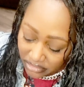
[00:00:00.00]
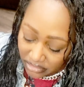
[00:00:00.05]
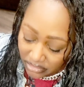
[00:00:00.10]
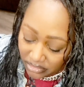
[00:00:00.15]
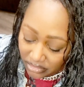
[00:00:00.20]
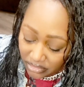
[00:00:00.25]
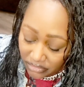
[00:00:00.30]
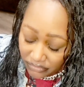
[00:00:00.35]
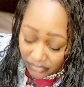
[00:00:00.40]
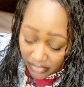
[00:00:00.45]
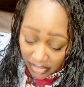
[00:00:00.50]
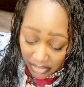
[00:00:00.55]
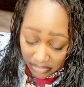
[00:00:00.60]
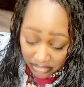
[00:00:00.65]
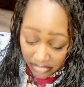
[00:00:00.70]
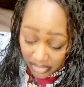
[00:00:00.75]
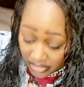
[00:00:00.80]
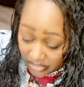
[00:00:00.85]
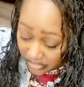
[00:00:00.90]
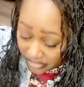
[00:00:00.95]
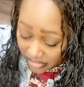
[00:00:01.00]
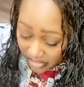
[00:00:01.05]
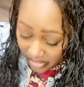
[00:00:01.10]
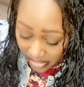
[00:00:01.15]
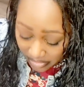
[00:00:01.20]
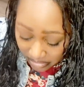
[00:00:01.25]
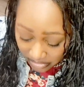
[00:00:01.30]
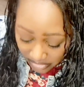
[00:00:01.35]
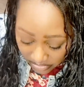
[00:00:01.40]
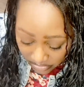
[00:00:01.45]
Divine Mother,
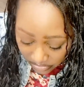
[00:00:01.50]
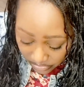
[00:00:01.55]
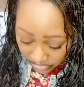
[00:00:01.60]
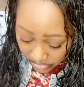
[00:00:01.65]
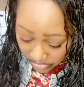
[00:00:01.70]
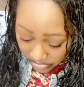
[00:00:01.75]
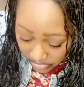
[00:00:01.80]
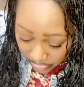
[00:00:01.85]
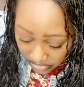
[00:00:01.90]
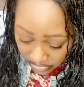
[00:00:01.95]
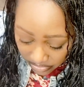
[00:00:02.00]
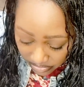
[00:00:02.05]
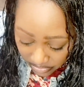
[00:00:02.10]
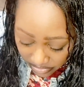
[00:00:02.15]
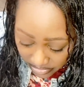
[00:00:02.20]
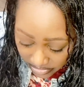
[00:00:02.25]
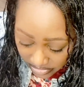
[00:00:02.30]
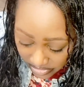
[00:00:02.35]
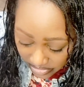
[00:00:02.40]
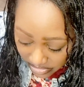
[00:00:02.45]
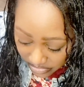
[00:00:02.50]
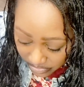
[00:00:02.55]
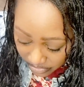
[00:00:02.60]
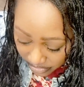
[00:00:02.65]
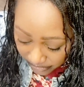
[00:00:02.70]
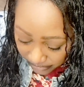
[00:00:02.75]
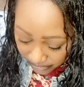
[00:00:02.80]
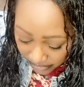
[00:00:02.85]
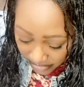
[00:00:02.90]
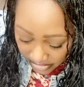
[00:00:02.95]
guide me through. This is
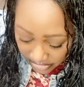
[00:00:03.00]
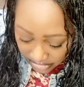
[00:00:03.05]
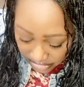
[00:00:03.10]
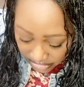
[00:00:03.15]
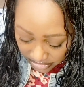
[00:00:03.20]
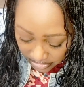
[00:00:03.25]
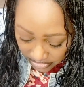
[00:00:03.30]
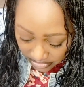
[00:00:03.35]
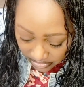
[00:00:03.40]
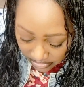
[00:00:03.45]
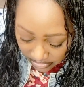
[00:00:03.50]
refreshing.